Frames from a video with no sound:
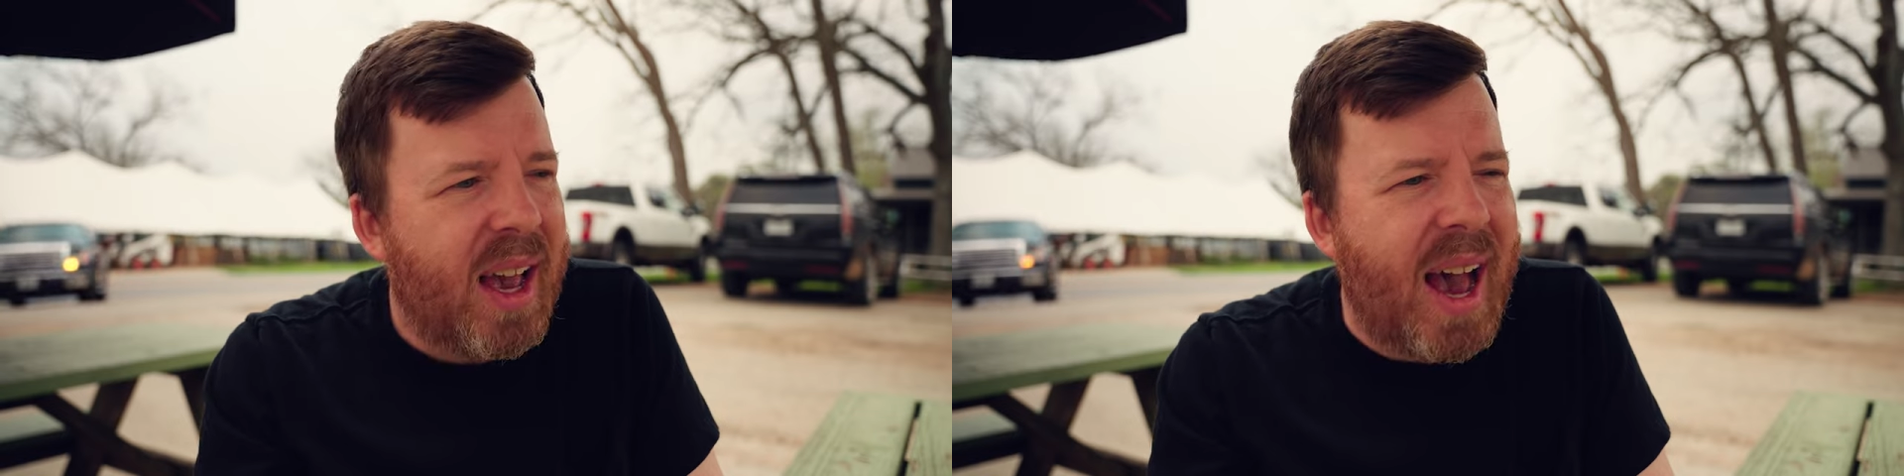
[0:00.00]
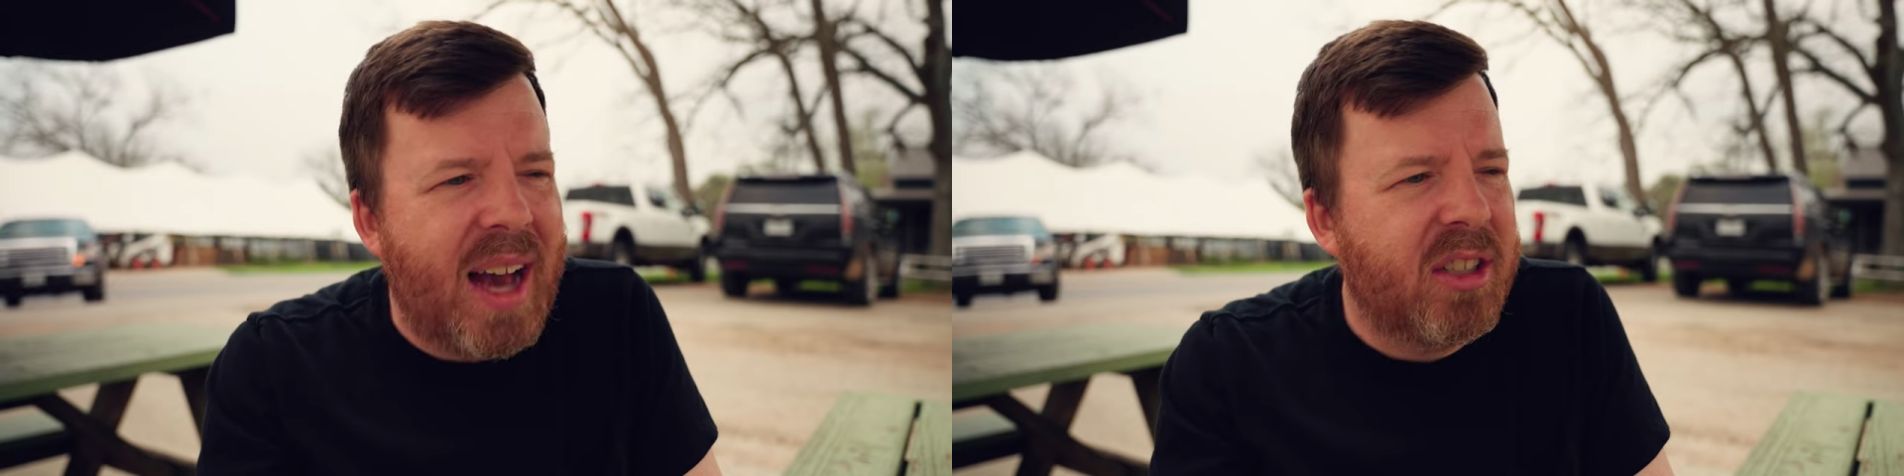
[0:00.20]

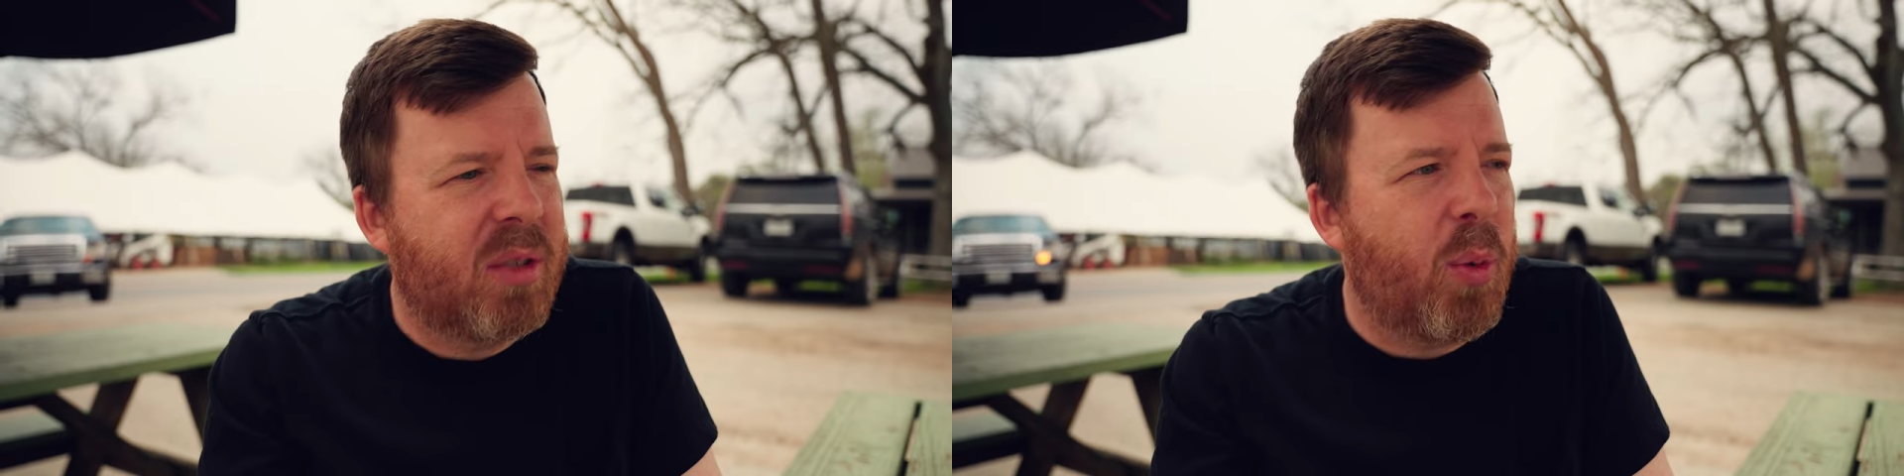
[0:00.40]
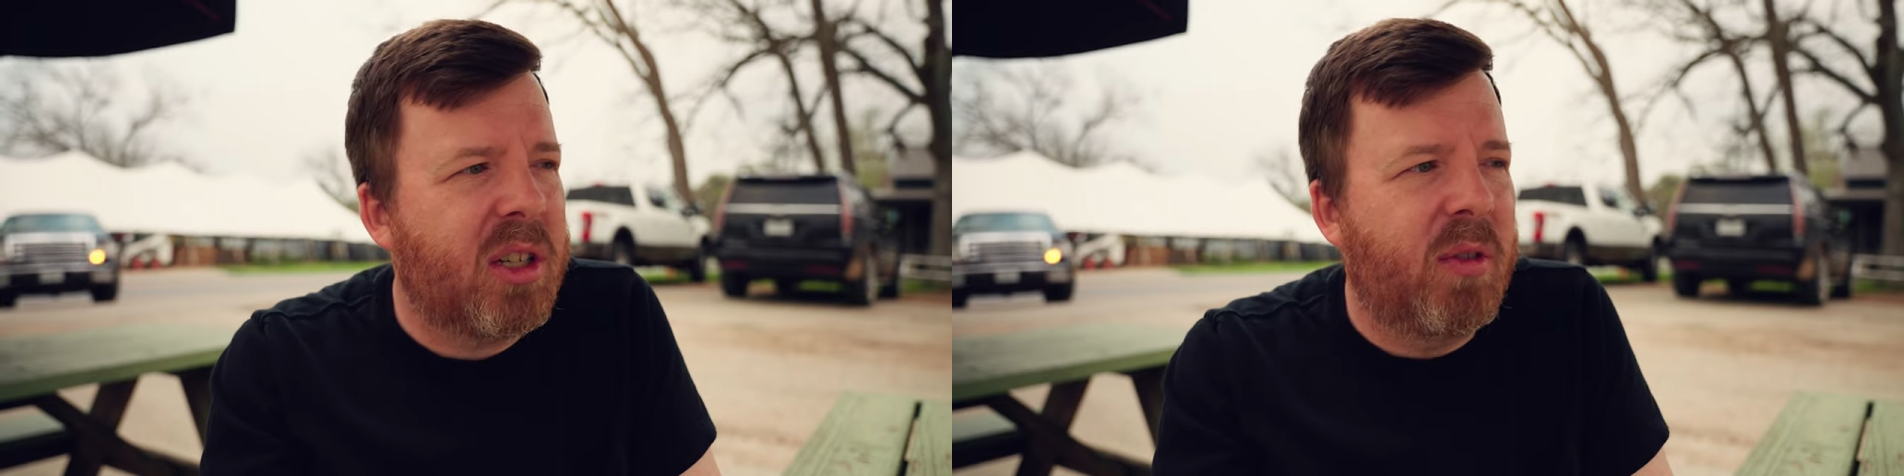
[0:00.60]
I
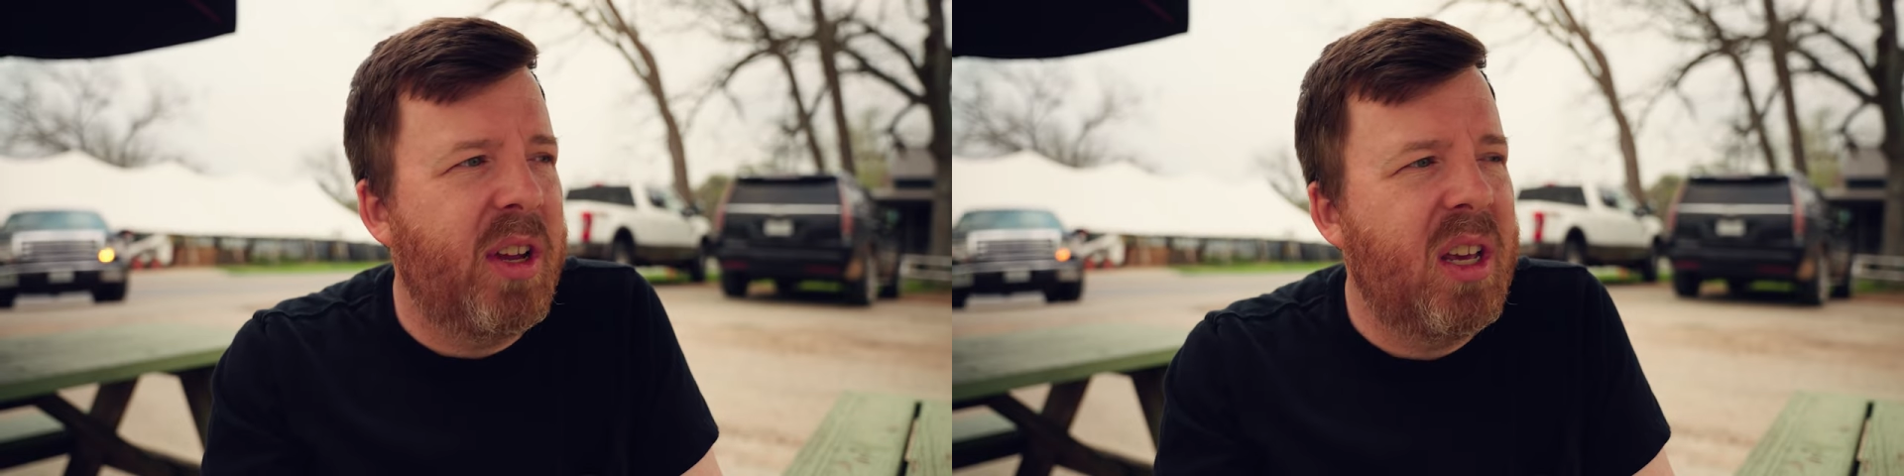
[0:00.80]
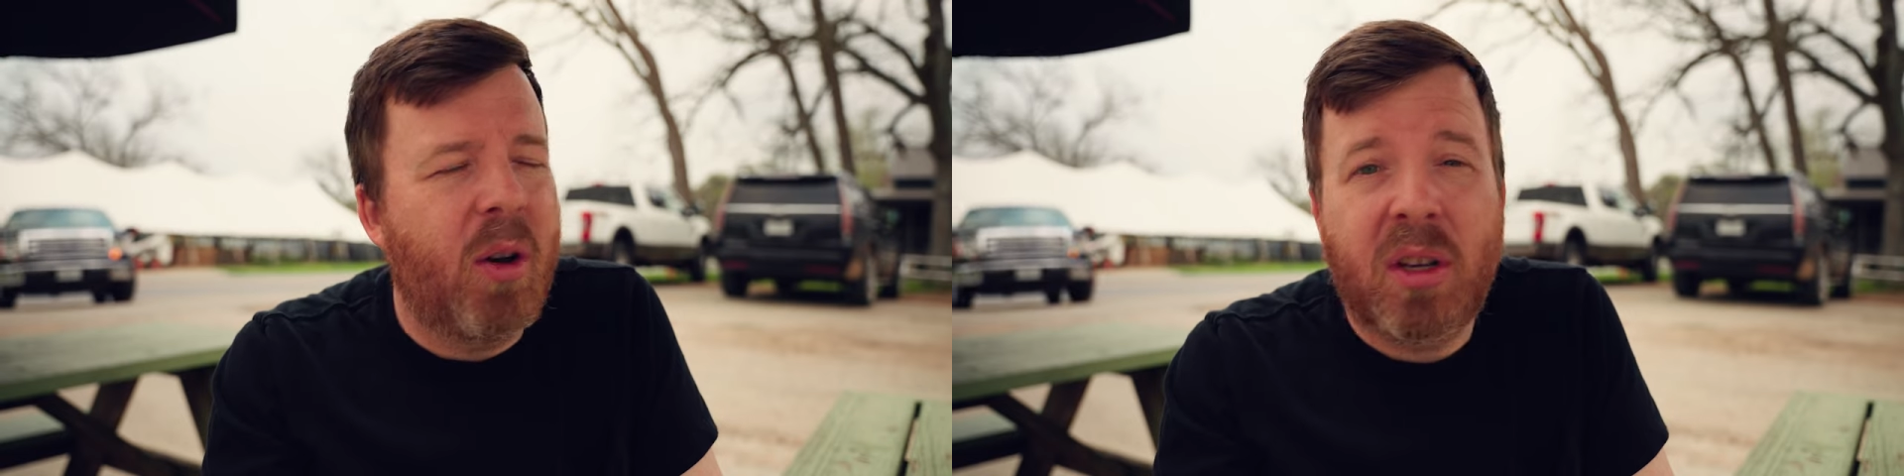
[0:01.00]
just watched
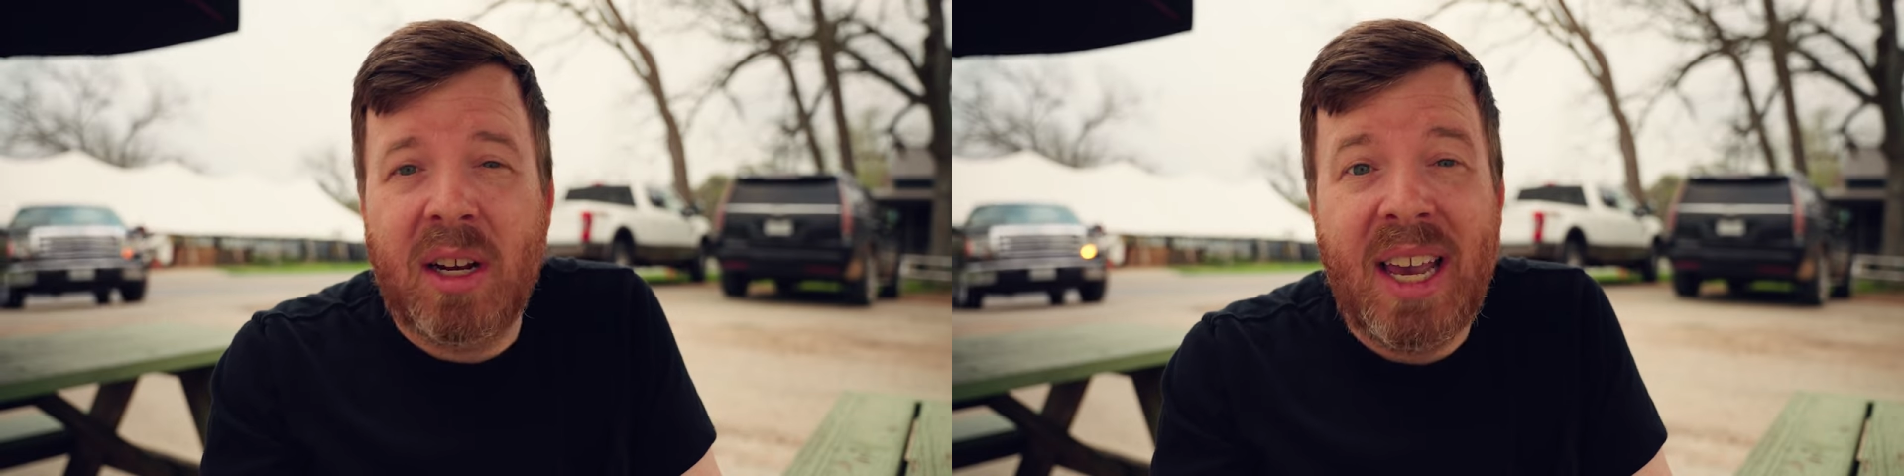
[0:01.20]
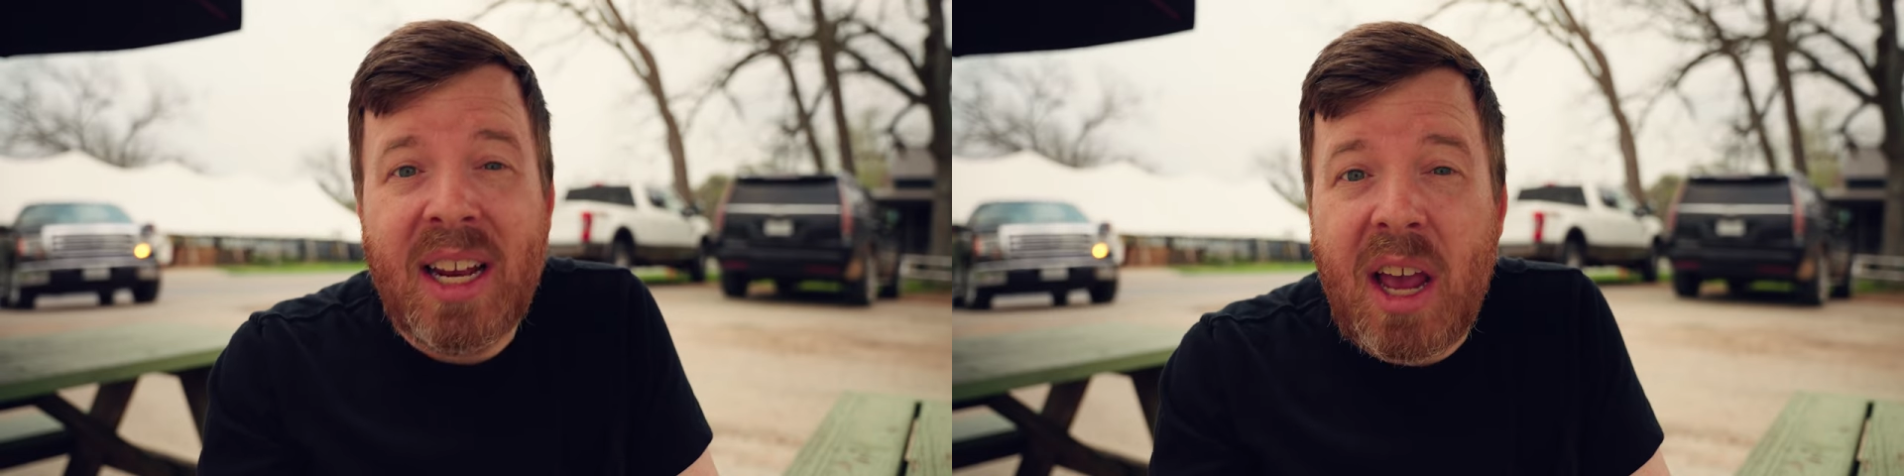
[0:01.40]
videos
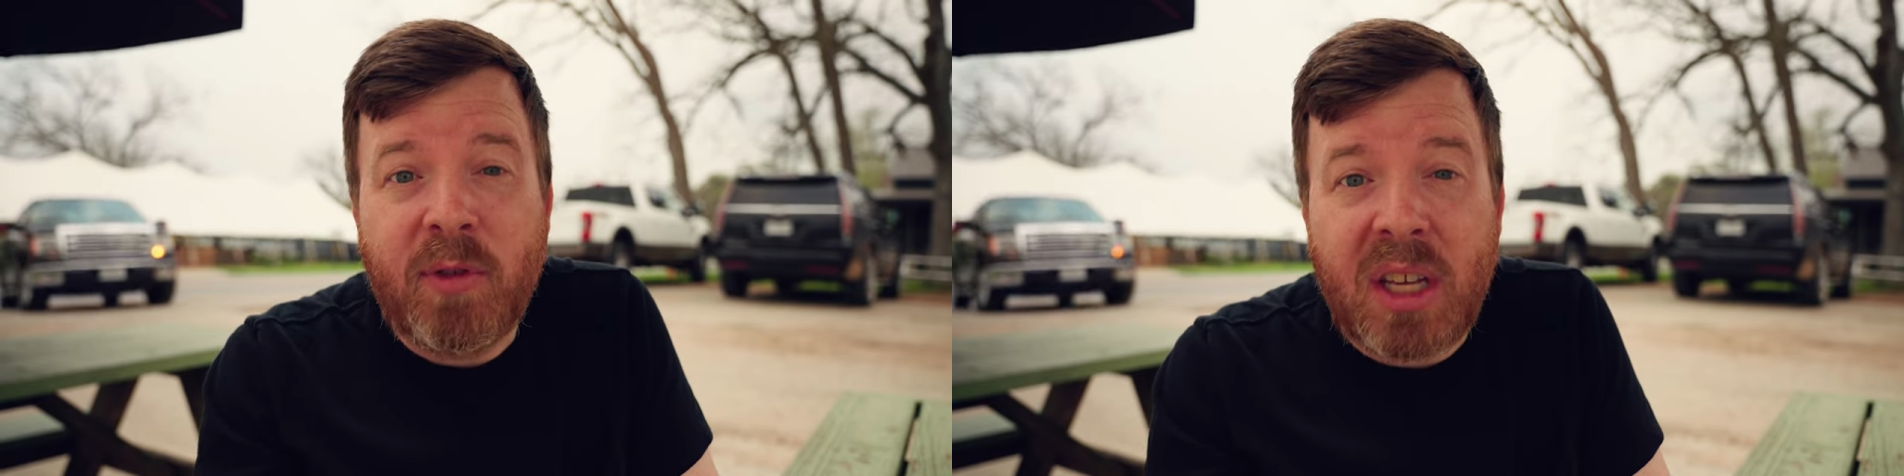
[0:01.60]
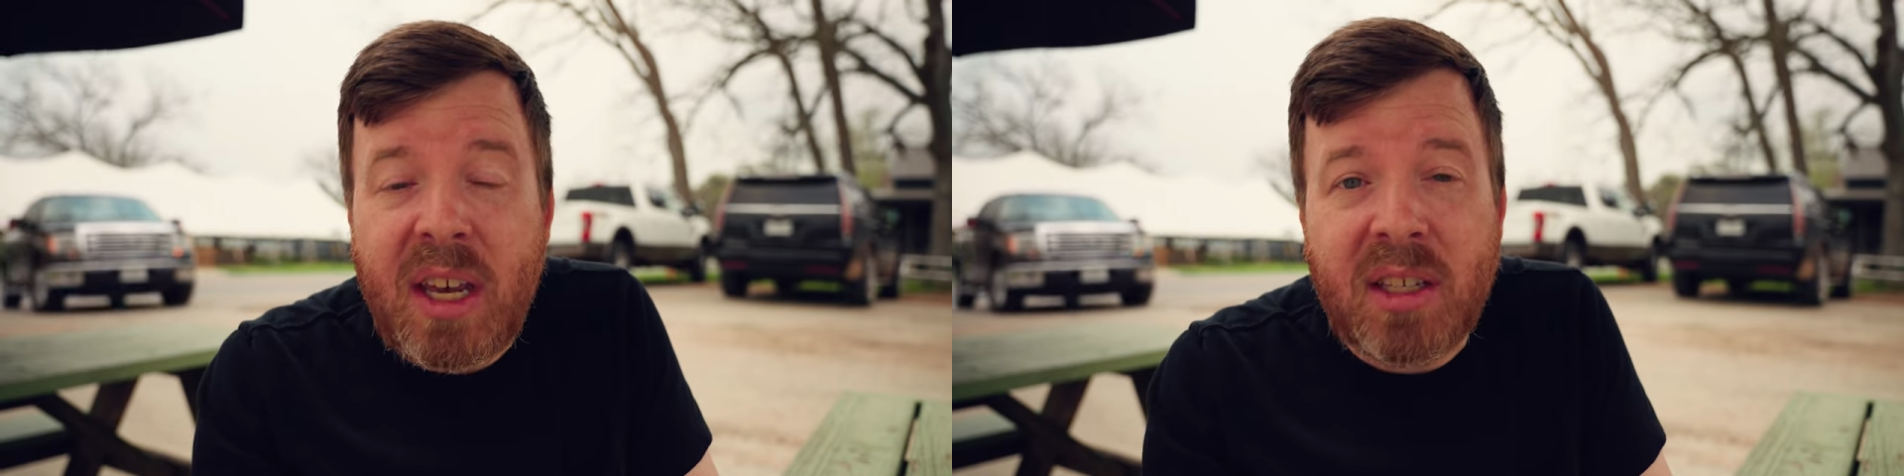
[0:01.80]
on
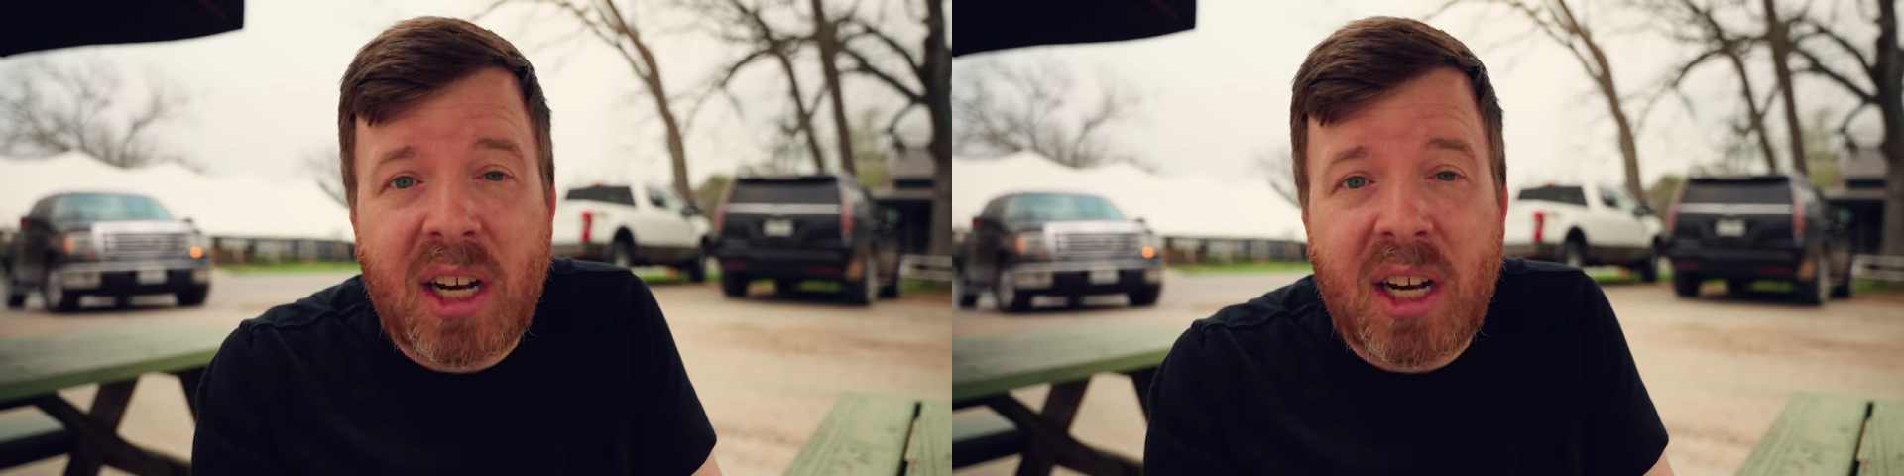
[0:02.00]
NFTs